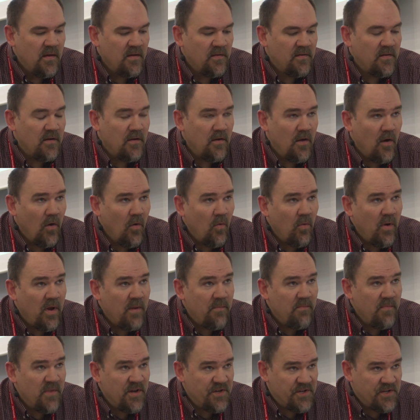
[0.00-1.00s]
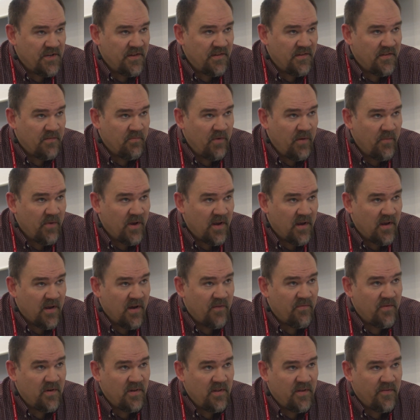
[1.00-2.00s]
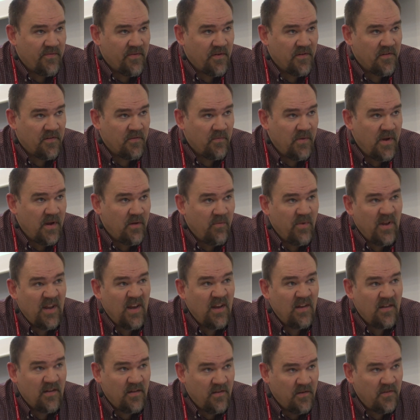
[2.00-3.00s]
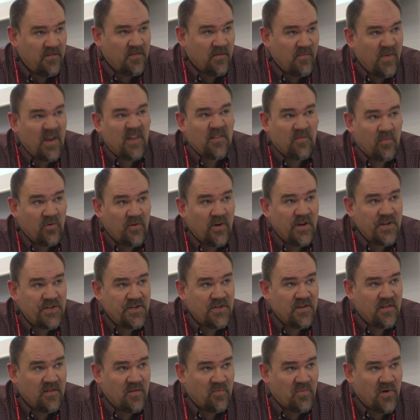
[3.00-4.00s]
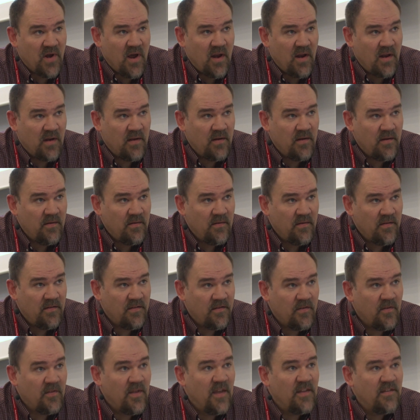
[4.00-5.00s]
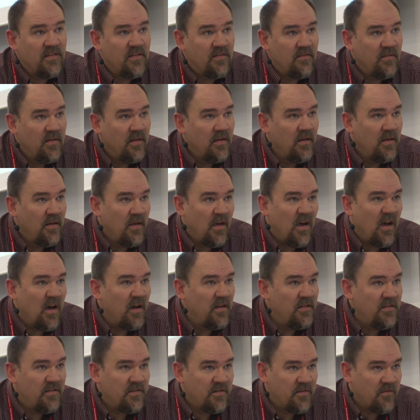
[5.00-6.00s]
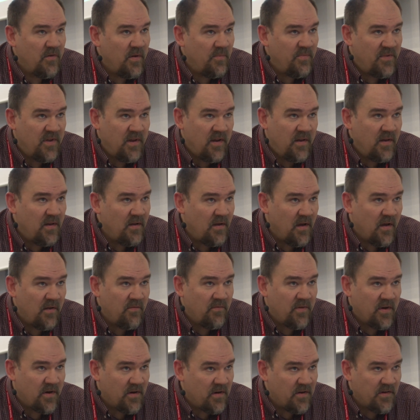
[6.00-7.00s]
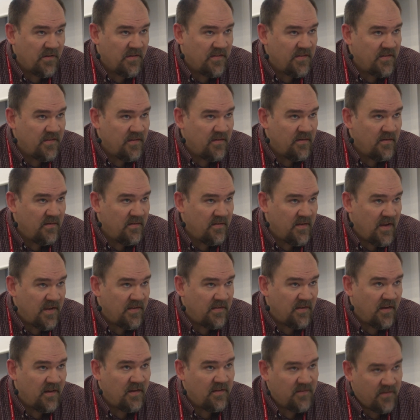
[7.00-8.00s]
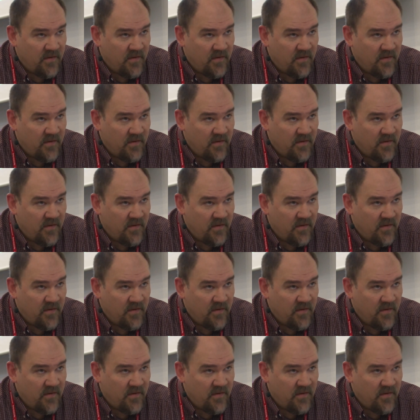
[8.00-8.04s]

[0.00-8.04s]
To know what missions we want to cover in the first week, we need to do some exploration of the product. So that's unscripted, unrehearsed testing.